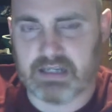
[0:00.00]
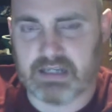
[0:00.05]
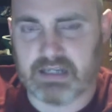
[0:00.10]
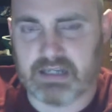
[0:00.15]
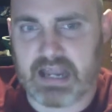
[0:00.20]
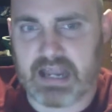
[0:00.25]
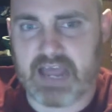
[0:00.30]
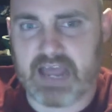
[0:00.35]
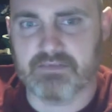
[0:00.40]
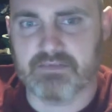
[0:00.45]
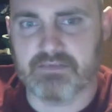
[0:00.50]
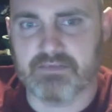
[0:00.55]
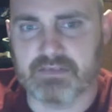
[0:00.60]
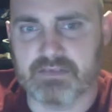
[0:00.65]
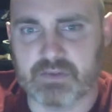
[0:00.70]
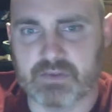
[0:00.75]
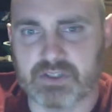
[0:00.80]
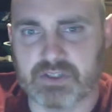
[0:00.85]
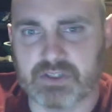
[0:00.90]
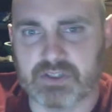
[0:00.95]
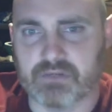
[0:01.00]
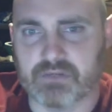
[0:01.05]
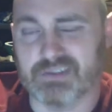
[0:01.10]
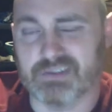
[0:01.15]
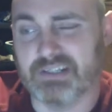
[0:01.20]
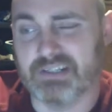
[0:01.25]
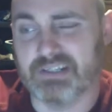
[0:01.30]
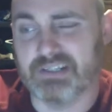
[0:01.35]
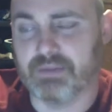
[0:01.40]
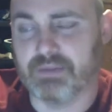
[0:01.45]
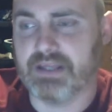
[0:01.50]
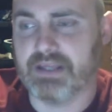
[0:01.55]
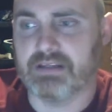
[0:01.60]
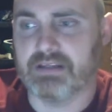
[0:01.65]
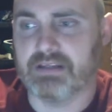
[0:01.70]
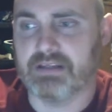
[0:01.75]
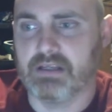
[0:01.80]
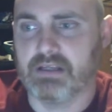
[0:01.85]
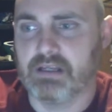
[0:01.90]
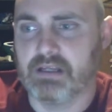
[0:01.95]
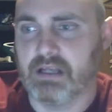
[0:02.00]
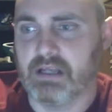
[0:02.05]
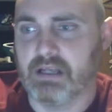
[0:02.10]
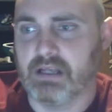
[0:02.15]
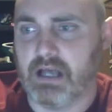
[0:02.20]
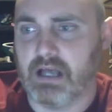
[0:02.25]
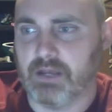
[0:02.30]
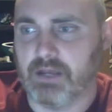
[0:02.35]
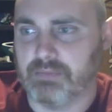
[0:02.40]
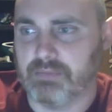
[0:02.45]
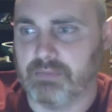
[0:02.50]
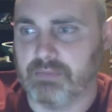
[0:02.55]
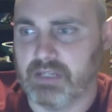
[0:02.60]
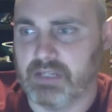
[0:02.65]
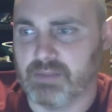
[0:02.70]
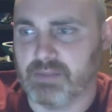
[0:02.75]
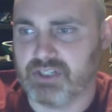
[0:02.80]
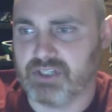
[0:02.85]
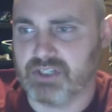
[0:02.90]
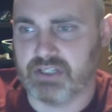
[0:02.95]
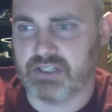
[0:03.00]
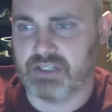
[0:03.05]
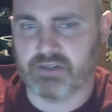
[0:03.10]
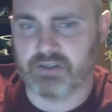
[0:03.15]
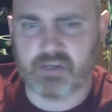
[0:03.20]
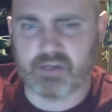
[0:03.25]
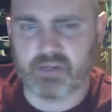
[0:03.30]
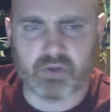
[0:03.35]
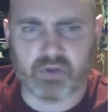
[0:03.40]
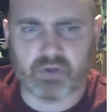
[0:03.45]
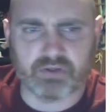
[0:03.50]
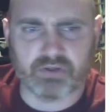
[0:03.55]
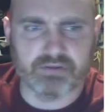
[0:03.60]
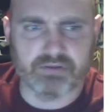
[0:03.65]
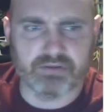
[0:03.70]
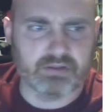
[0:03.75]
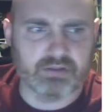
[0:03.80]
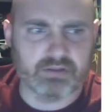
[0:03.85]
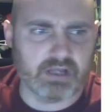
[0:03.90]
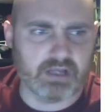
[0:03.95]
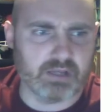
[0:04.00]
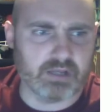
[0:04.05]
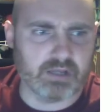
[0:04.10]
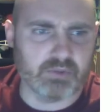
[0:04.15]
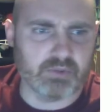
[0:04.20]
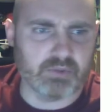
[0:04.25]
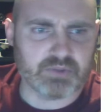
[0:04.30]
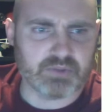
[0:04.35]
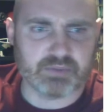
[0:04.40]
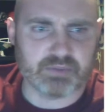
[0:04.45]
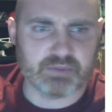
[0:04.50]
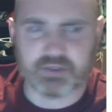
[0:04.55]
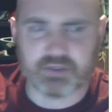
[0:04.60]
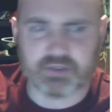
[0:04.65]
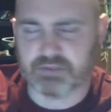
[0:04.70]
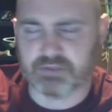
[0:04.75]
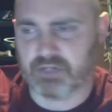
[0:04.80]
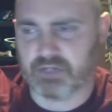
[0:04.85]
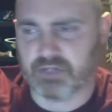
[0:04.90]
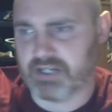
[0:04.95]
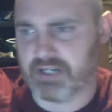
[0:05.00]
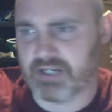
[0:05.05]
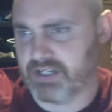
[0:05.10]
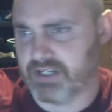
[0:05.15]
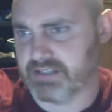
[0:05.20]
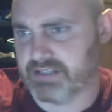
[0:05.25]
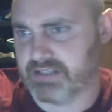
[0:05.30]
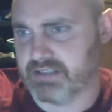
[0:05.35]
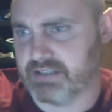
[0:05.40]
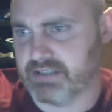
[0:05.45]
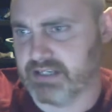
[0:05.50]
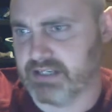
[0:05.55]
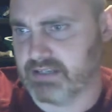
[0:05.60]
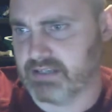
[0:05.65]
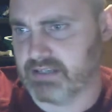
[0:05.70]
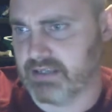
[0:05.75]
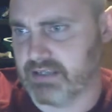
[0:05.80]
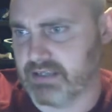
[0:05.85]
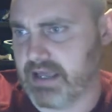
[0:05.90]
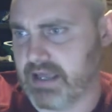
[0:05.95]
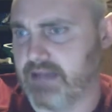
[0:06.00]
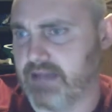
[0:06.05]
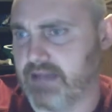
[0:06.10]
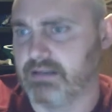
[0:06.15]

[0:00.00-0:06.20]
I have switched over a little bit in the machine learning world, mostly personal projects and things like that.